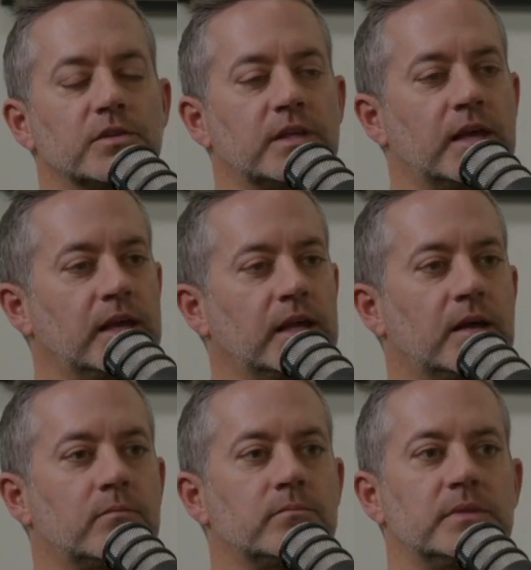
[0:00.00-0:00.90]
day and
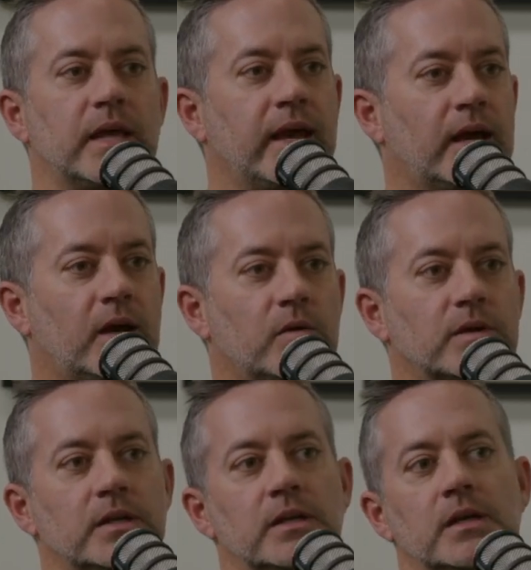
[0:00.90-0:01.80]
I'm down
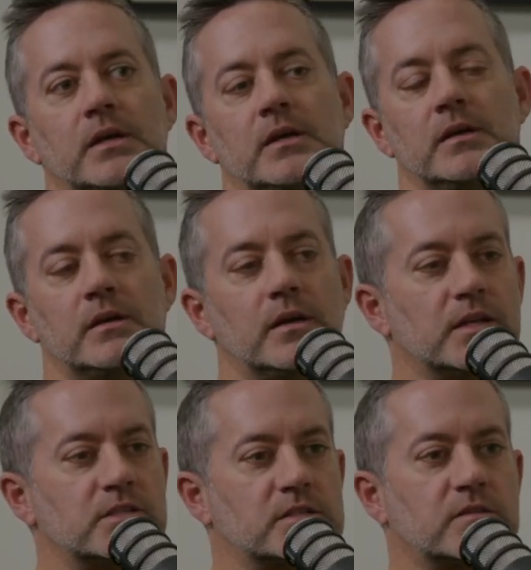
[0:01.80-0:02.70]
and I
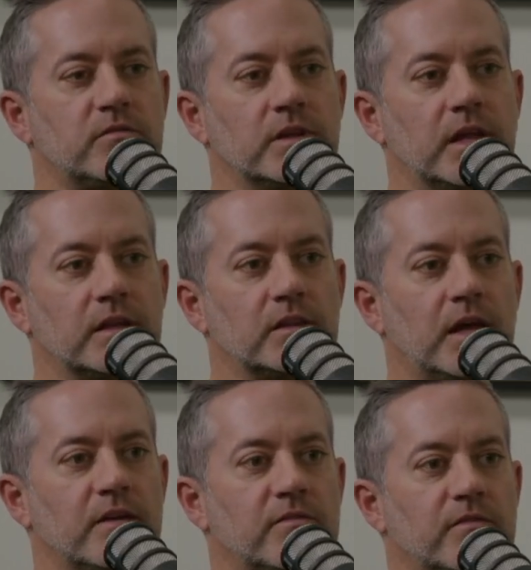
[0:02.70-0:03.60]
just feel like
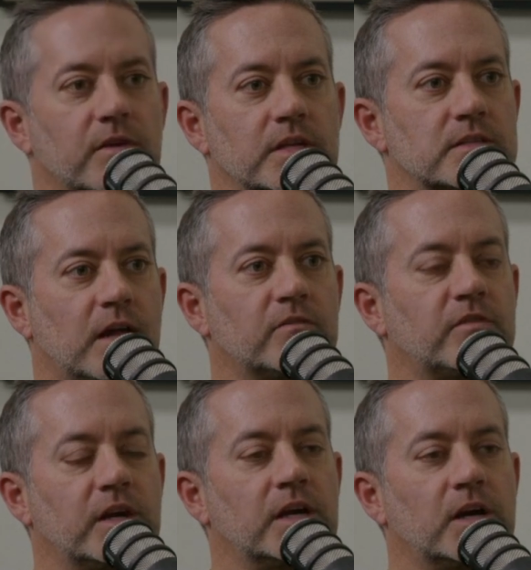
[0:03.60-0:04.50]
life is not
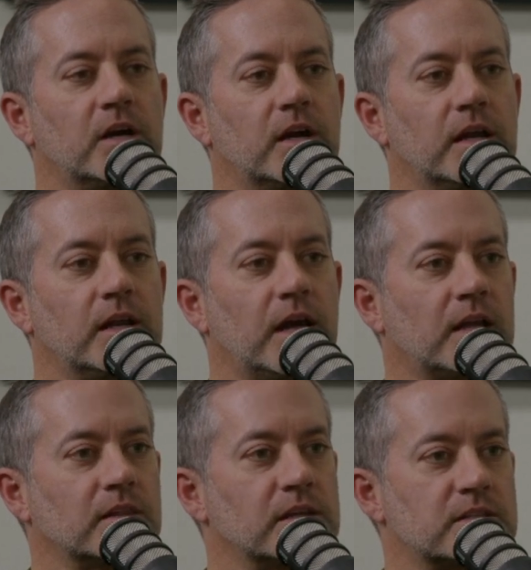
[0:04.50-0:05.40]
fair, and I
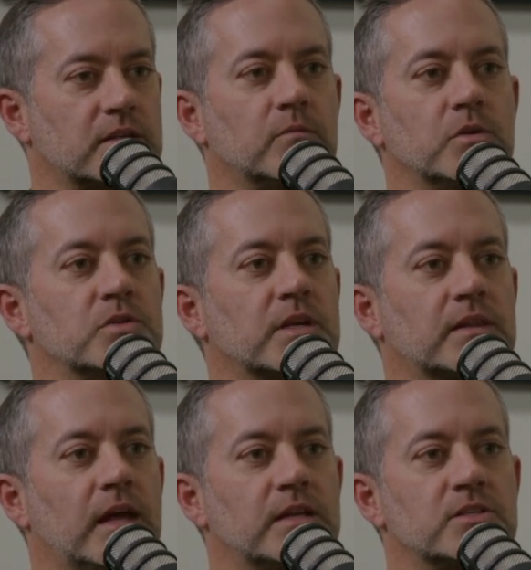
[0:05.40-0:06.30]
listen to music
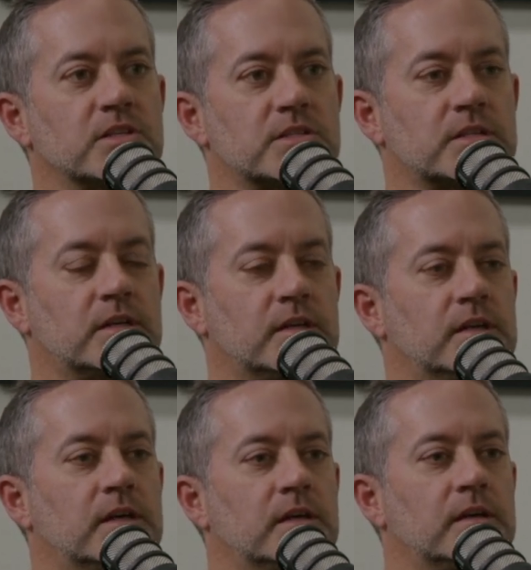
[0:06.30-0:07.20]
that just
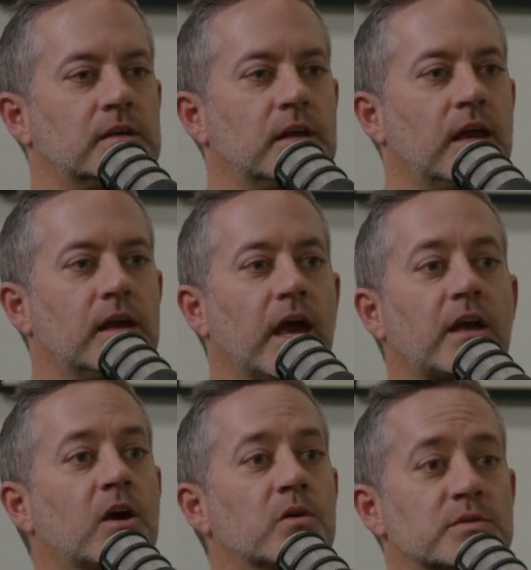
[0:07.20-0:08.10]

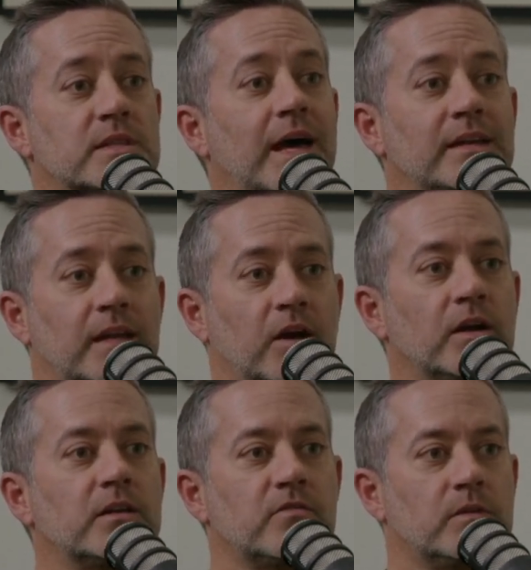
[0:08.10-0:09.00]
echoes that
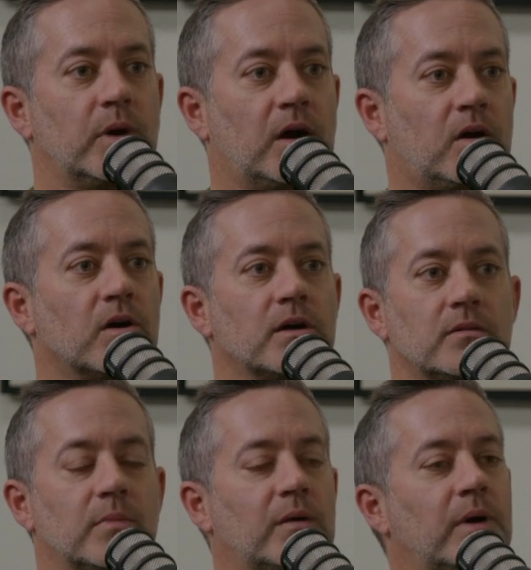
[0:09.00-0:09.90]
narrative in my heart
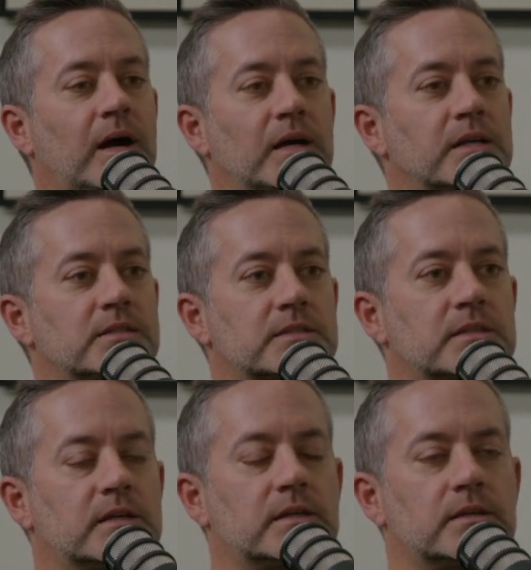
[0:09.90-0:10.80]
in my mind,
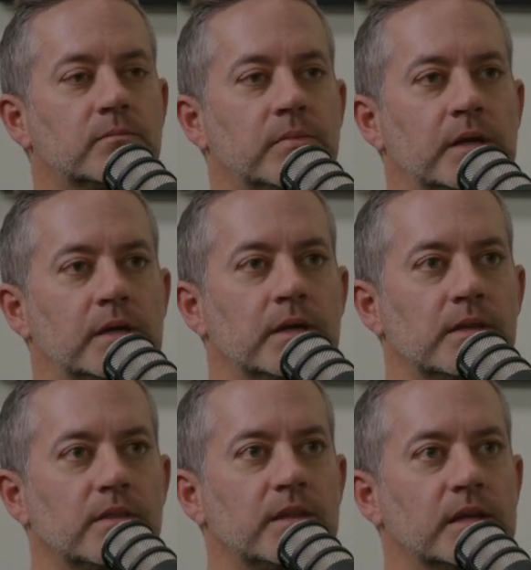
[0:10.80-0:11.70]
mm-hmm. um,
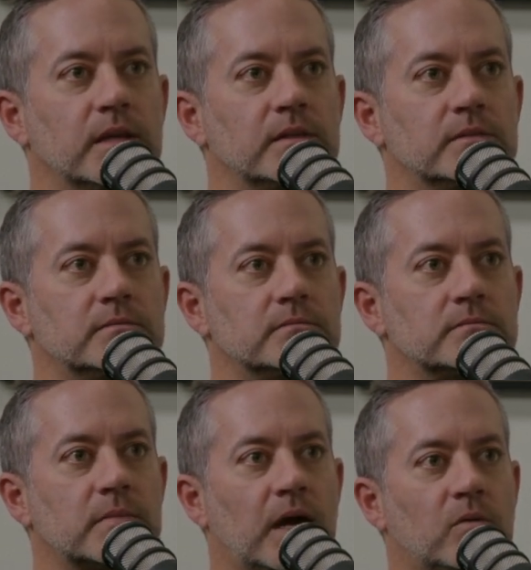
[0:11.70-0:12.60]
then
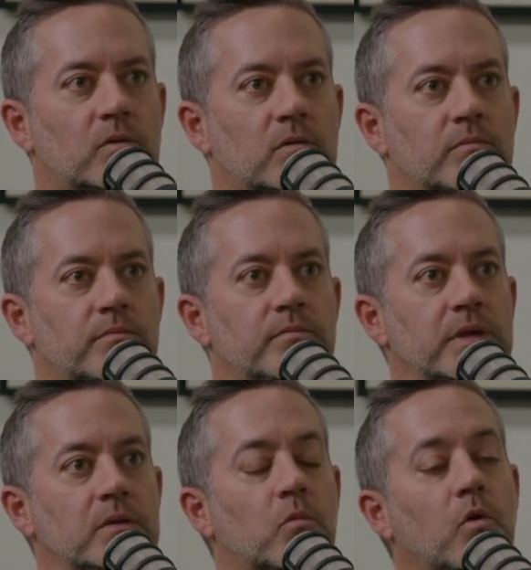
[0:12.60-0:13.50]
I will
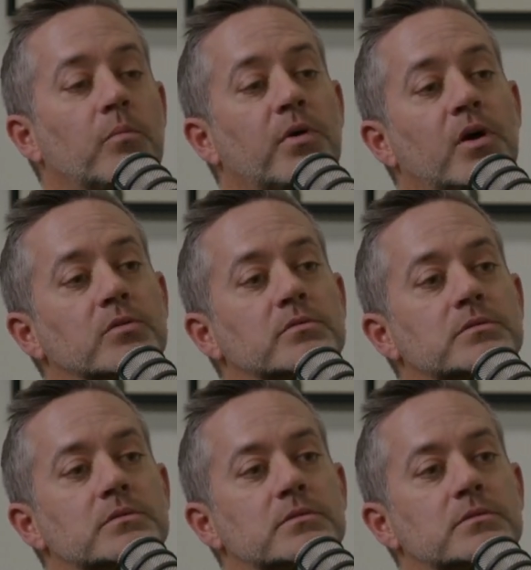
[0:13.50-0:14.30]
be more prone